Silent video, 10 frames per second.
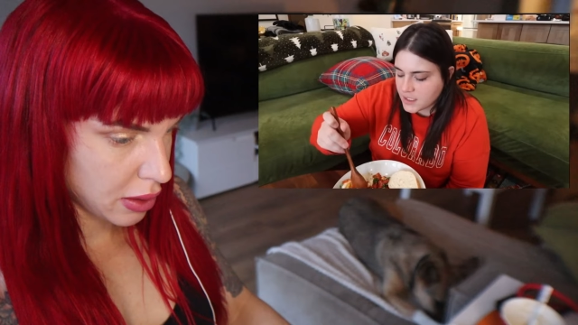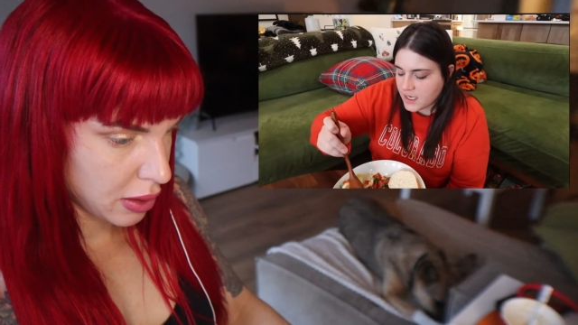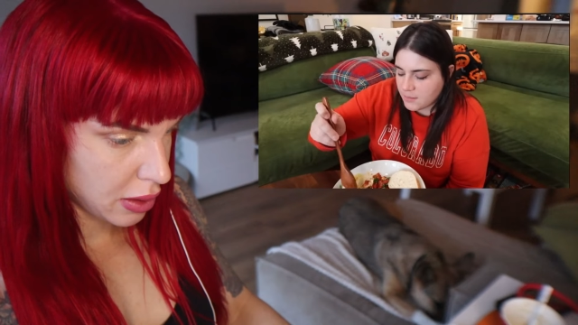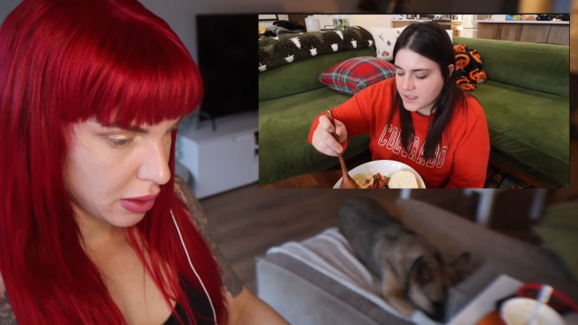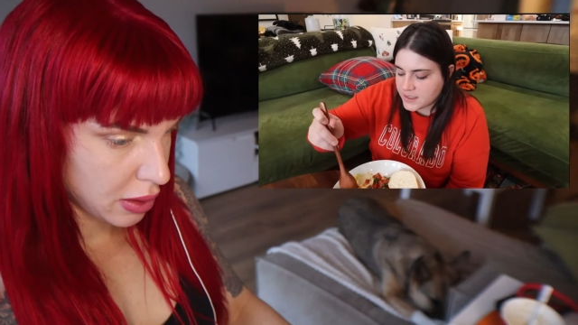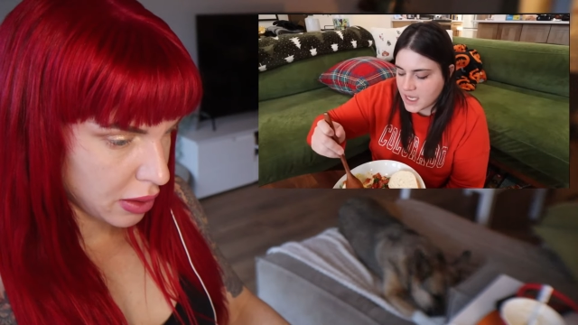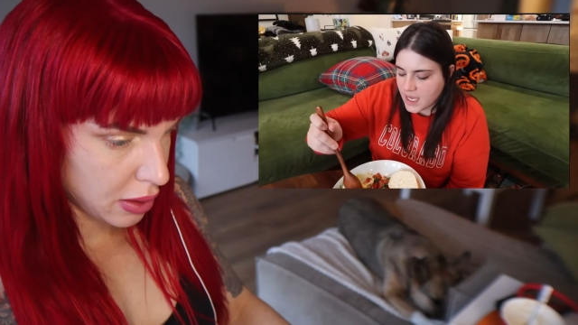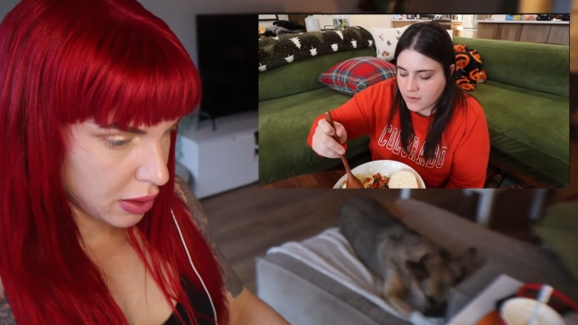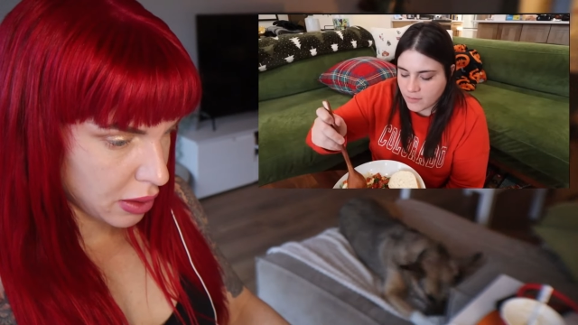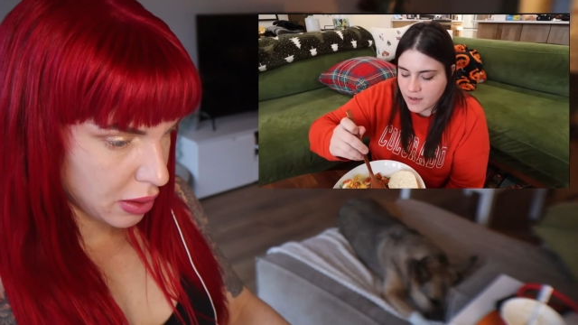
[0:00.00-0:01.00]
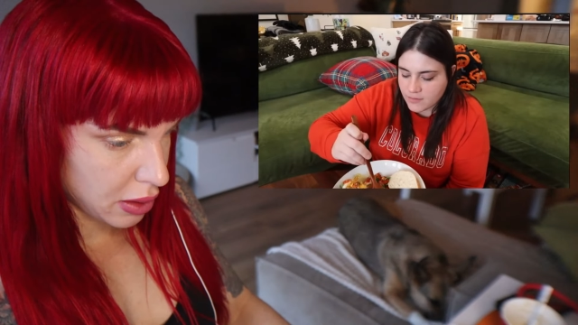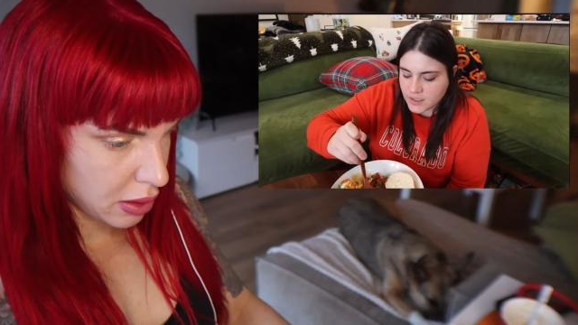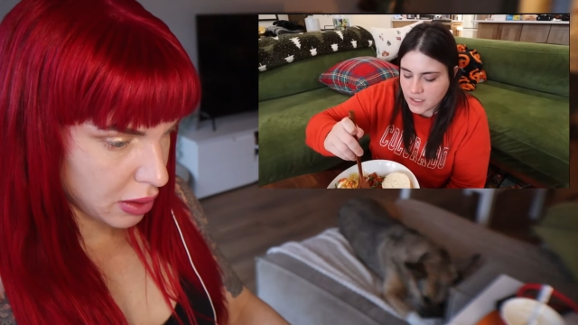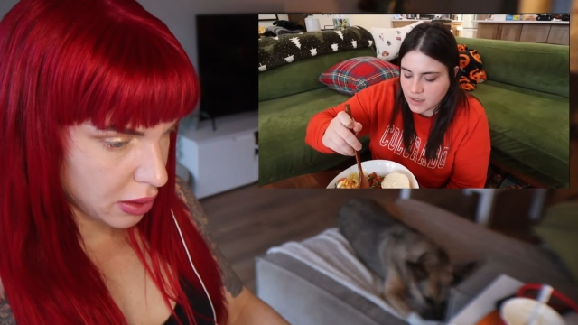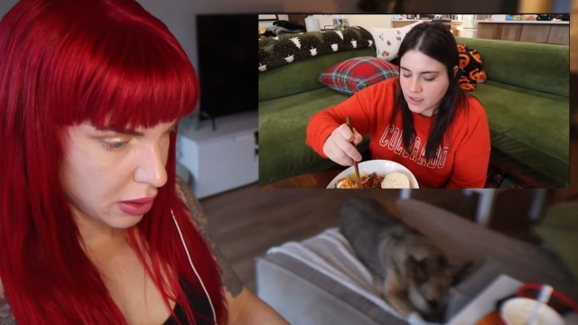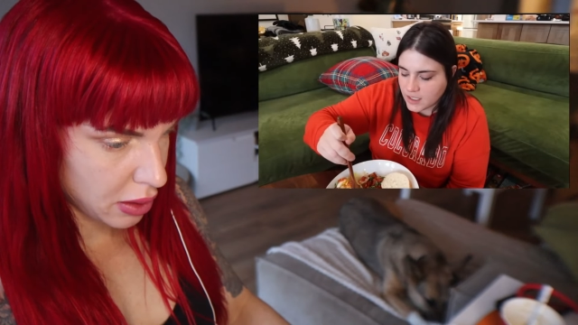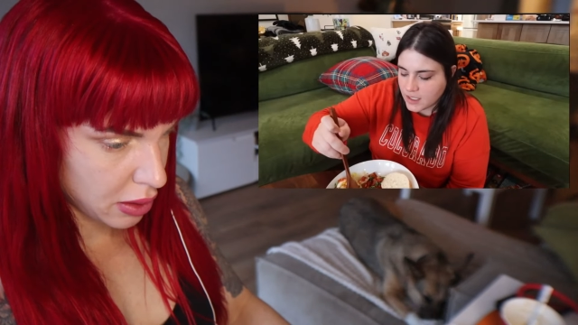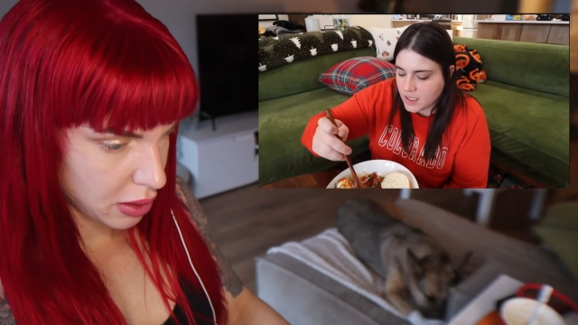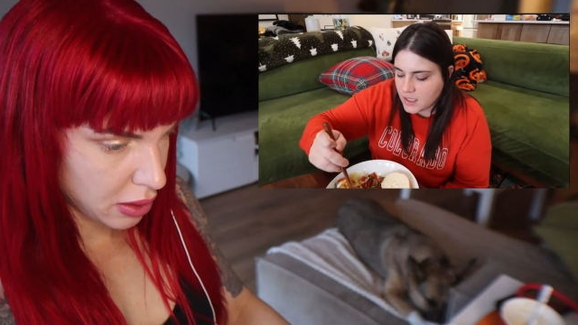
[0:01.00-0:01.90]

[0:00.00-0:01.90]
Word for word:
Speaker 1: gonna kinda mix the egg around in the